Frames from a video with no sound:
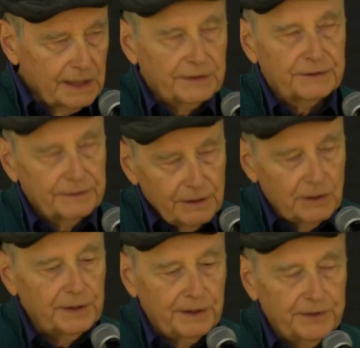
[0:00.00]
yes,
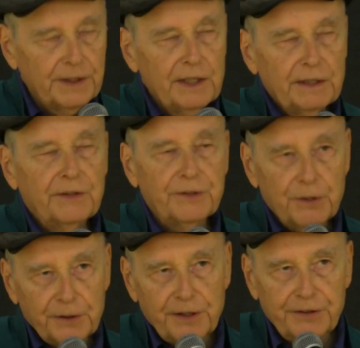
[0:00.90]
no, there's an
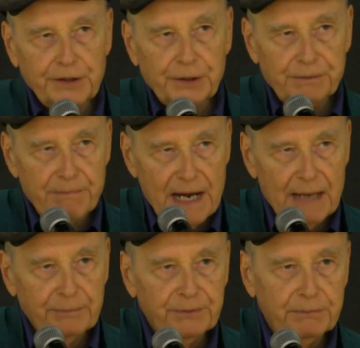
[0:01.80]
organization called
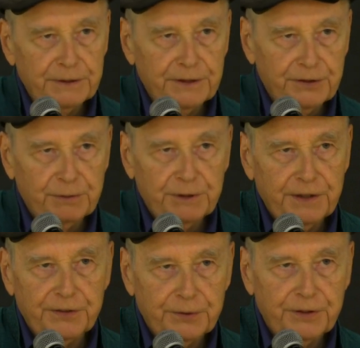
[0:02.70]
MAPS, Multidisciplinary
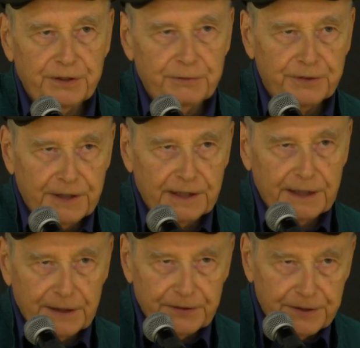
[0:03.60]
Association for
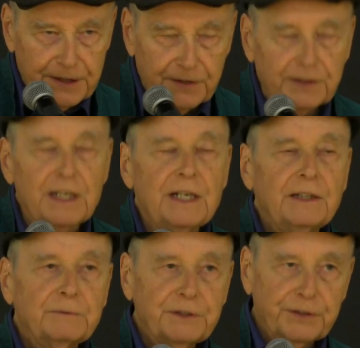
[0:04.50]
Psychedelic Studies,
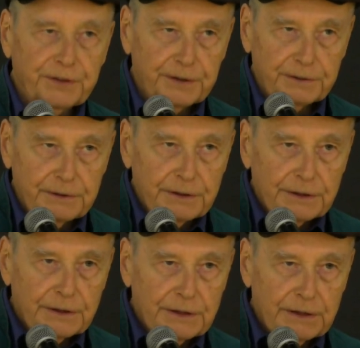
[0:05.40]
which is an
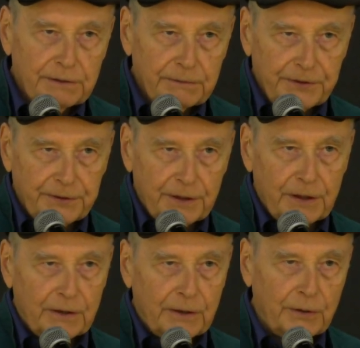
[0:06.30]

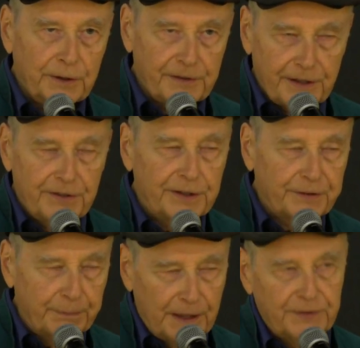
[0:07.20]
organization that
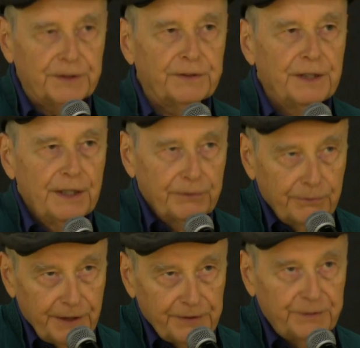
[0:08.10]
sponsors
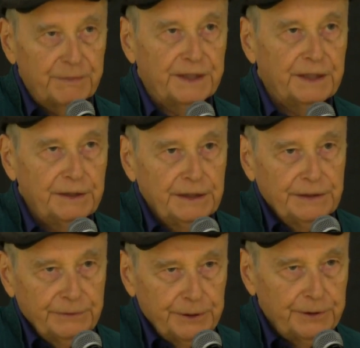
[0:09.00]
and raises money
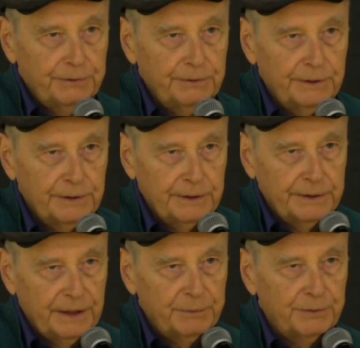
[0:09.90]
for a
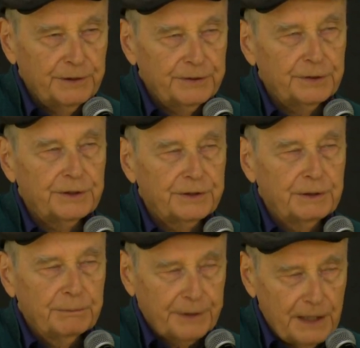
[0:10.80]
number of research
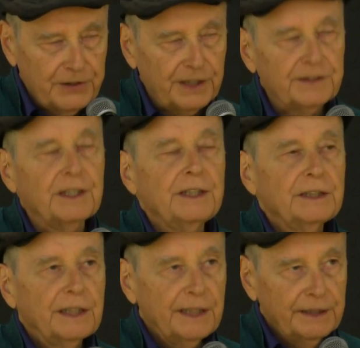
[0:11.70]
projects,
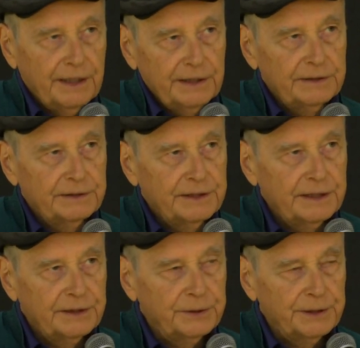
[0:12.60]
and
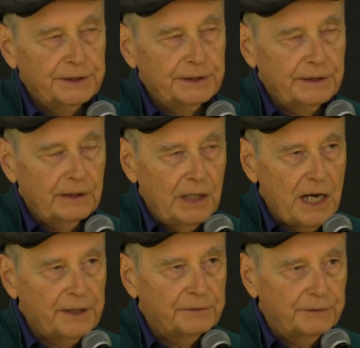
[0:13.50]
they're doing a
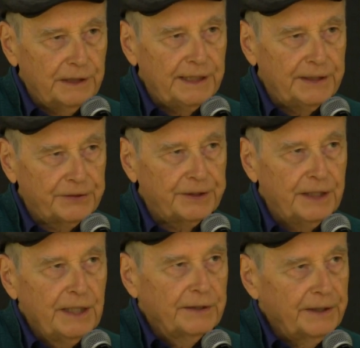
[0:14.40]
lot of really interesting,
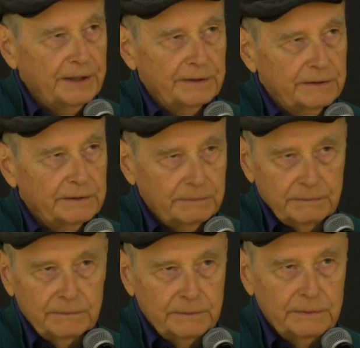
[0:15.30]
there are
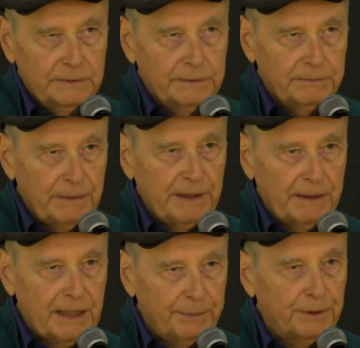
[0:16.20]
maybe
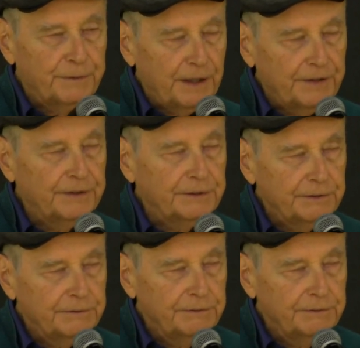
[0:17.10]
a couple of dozen